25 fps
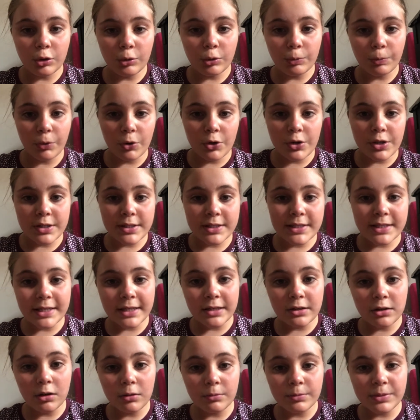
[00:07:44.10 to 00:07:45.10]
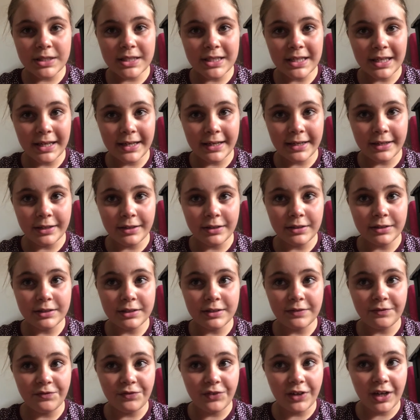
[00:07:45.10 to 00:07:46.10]
buoyancy compensator
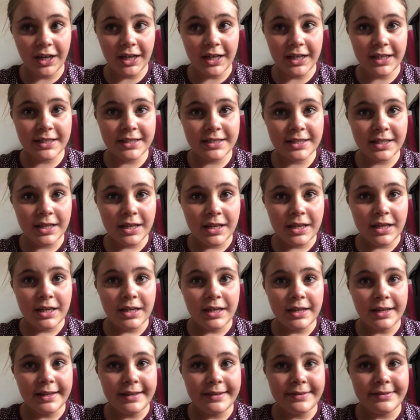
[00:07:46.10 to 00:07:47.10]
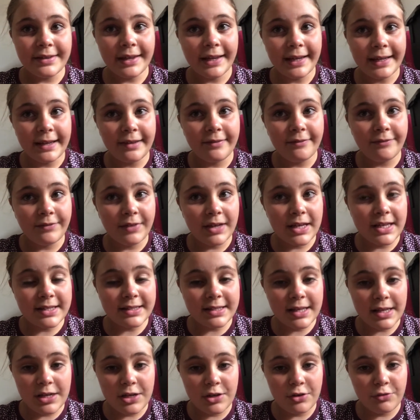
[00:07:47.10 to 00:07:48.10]
device is like a vest
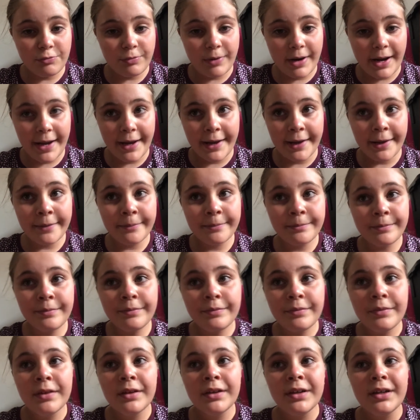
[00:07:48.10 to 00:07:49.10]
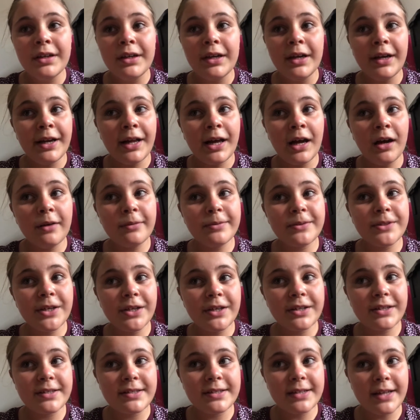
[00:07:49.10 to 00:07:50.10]
that you wear. It helps you
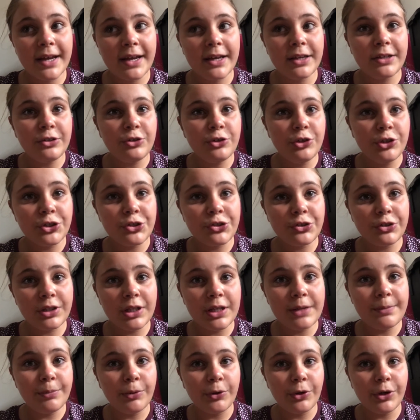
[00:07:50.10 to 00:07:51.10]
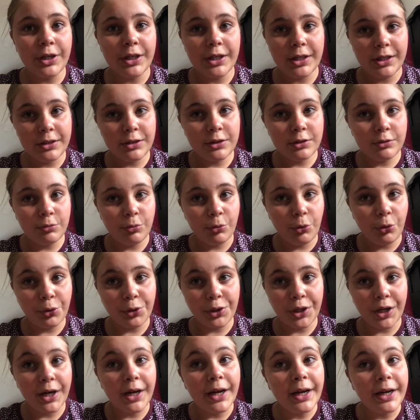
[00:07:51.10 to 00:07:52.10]
to stay neutrally buoyant in the
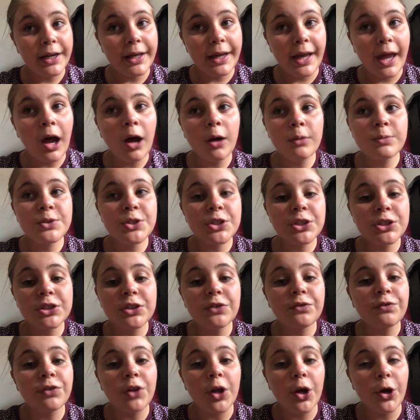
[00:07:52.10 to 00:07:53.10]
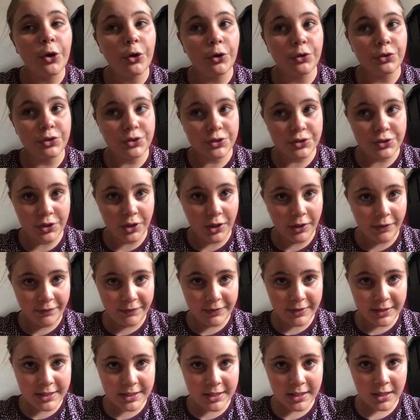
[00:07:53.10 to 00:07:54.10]
water, and it helps you to float on the
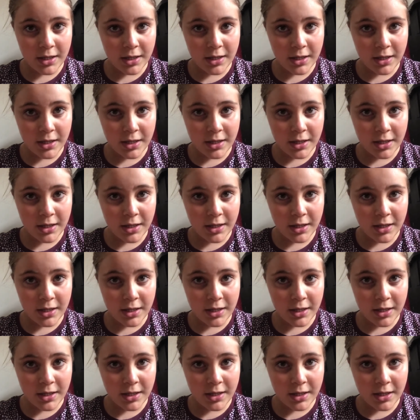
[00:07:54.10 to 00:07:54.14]
surface.